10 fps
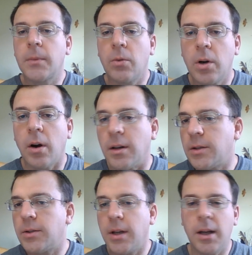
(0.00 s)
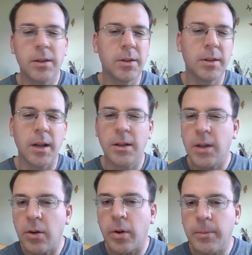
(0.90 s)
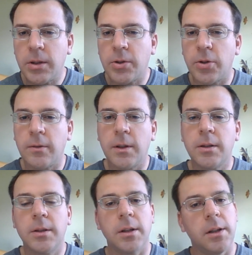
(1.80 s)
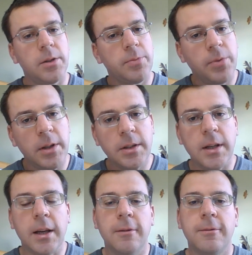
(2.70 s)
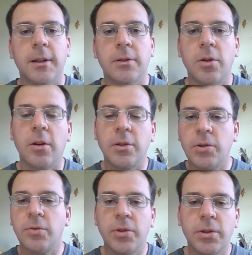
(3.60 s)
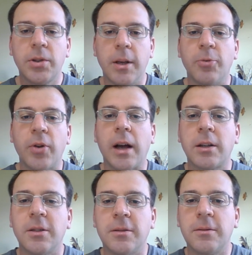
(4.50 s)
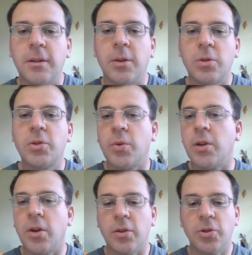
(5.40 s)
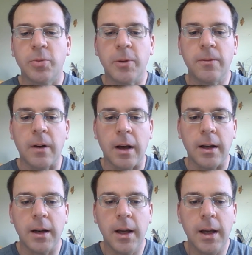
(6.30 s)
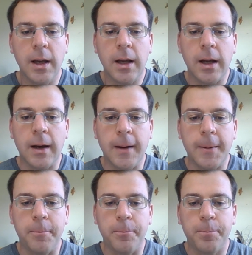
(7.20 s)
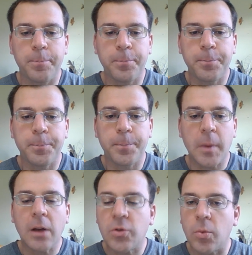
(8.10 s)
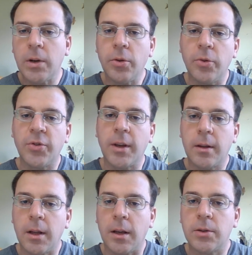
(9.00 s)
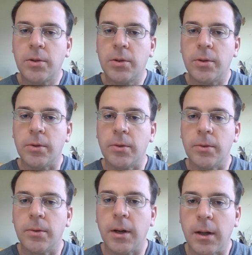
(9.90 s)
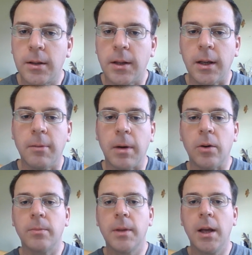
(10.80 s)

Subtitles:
Regardless, it's an encrypted service. It's pretty safe. As long as you just keep track of what's going on, you should be fine. So when you're using it, things to think about.